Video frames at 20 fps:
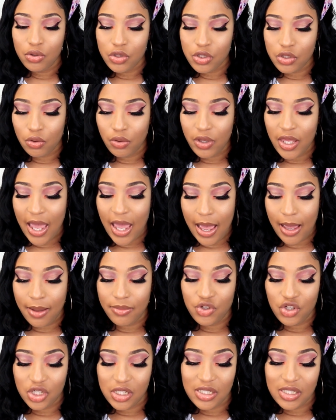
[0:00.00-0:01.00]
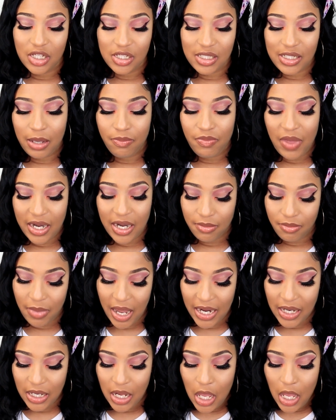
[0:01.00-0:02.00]
so yeah, just keep that in
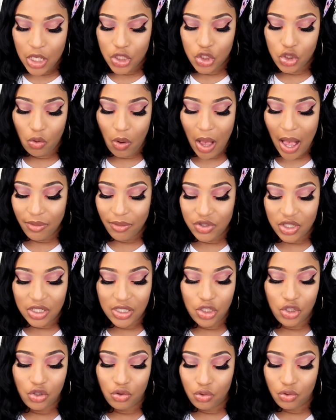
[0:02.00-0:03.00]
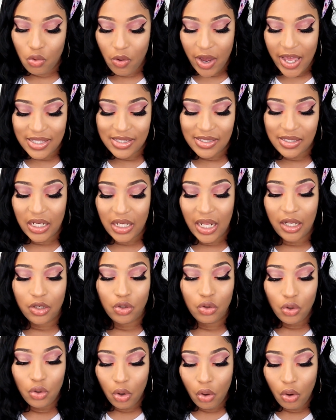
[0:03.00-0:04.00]
mind. So I would you go ahead and
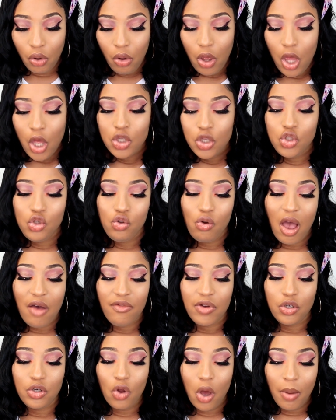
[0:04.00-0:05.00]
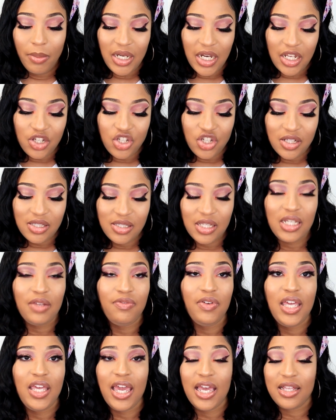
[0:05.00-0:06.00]
select no. Do you have a nomination
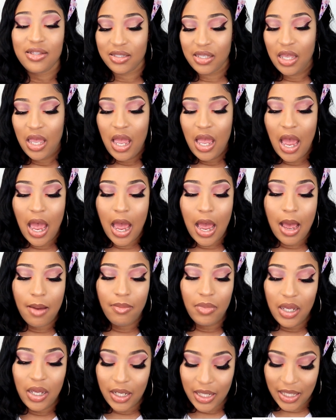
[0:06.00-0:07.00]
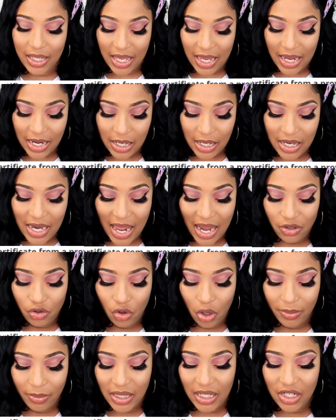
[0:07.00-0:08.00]
certificate? Again,
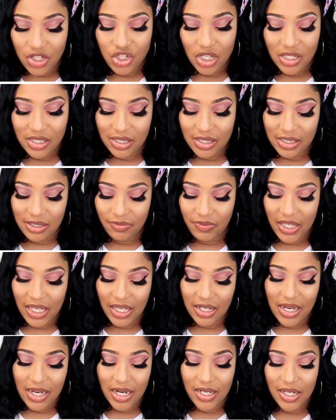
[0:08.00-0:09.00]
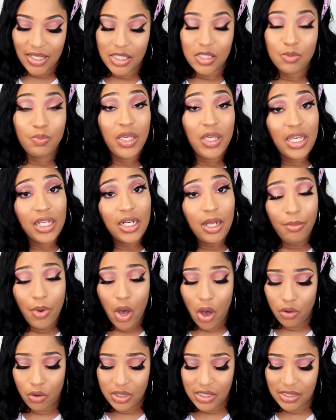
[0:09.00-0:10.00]
that nomination certificate that they're speaking
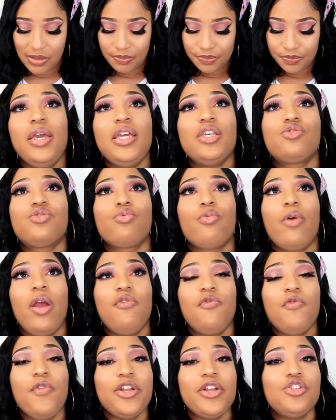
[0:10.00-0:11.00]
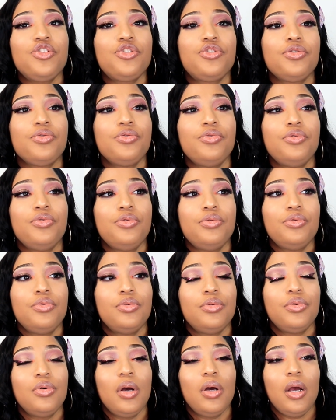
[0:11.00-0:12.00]
about is reference to
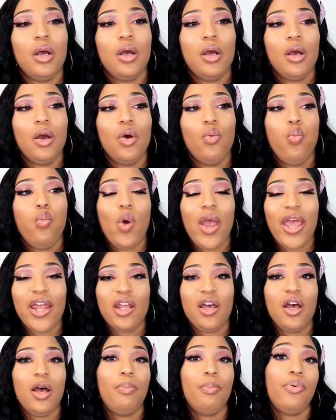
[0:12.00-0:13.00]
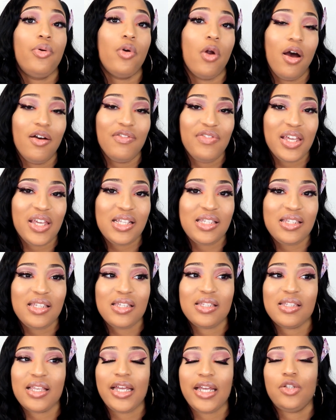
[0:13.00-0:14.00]
whether a province
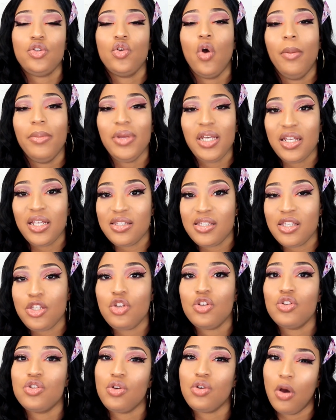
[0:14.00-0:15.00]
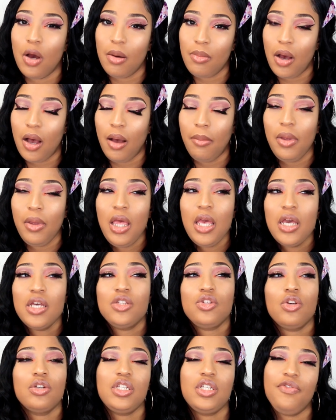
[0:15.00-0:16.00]
is nominating you to come up.
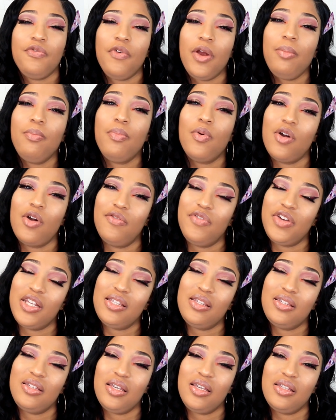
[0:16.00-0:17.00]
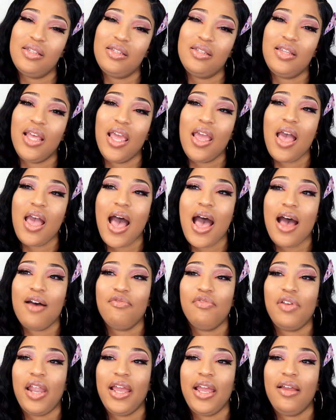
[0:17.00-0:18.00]
So different provinces, they
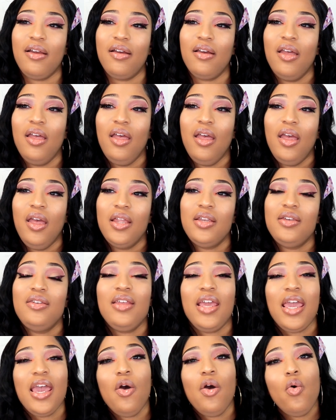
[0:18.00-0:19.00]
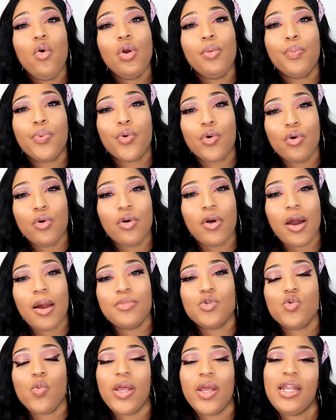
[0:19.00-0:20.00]
have their own
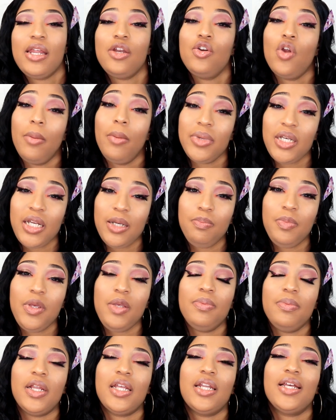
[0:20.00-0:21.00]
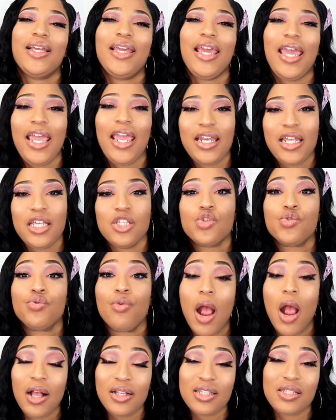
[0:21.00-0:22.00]
programs where they nominate people, and again, it's
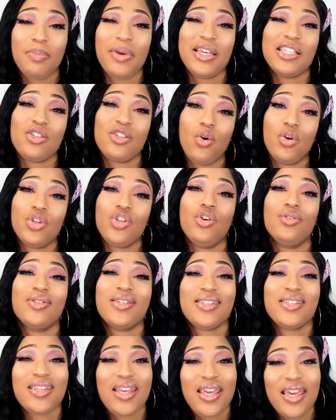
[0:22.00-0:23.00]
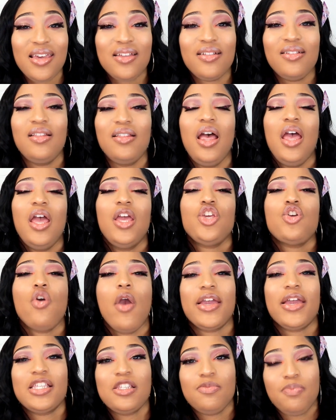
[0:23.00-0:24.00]
ranked based on your skill,
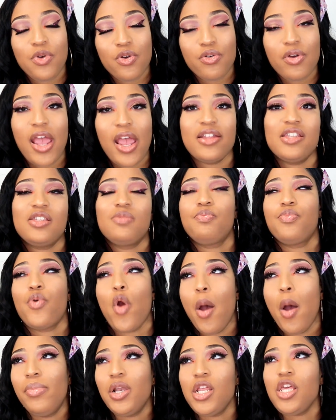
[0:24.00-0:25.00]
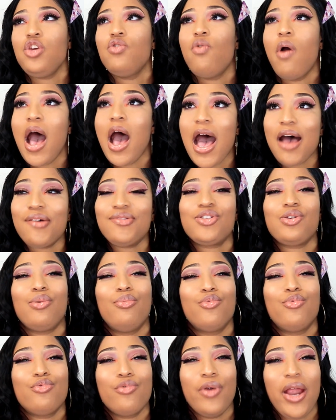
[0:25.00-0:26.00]
your experience. Probably you have
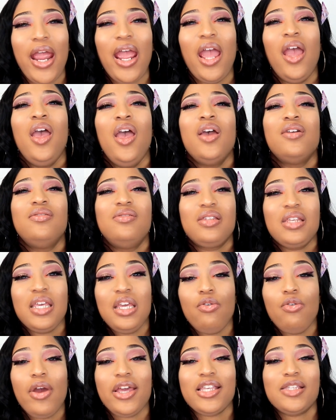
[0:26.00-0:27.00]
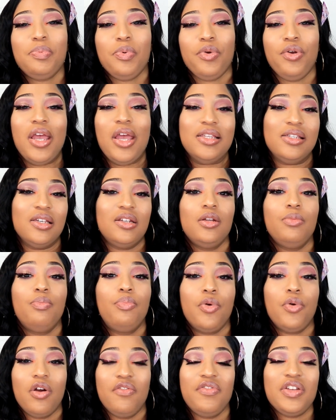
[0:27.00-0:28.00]
some rare skill or experience in the
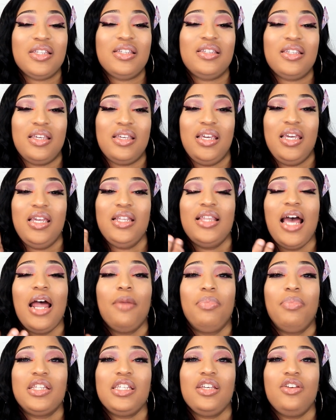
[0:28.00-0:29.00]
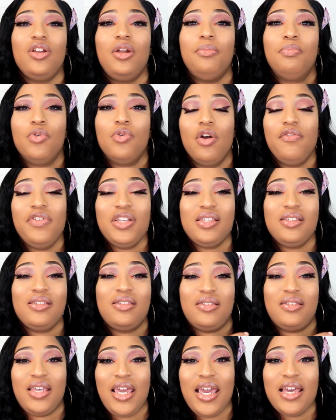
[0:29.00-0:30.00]
province, in that particular province
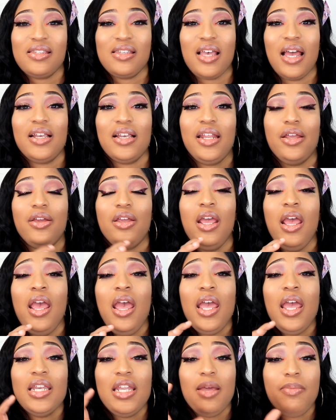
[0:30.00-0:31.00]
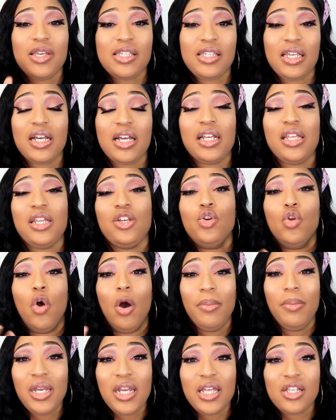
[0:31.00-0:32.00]
is scarce, and they basically
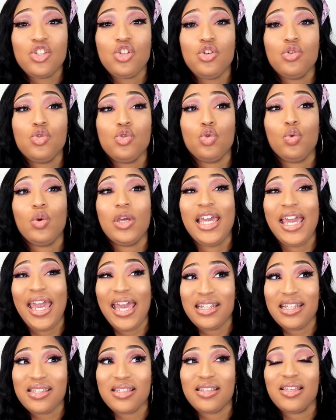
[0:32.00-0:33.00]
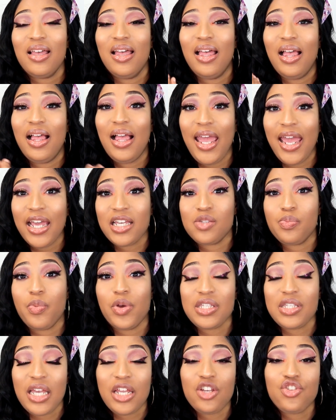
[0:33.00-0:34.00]
nominate you to get
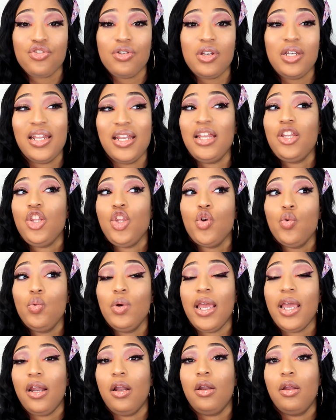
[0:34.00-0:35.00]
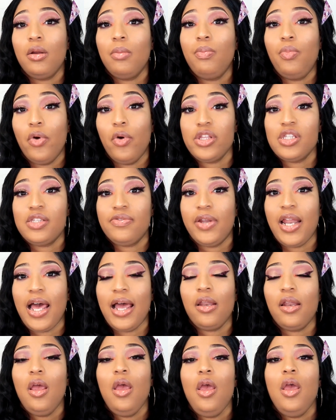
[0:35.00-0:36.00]
express entry, then you will get a lot of points for
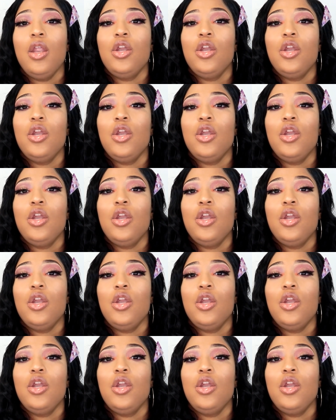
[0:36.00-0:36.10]
that.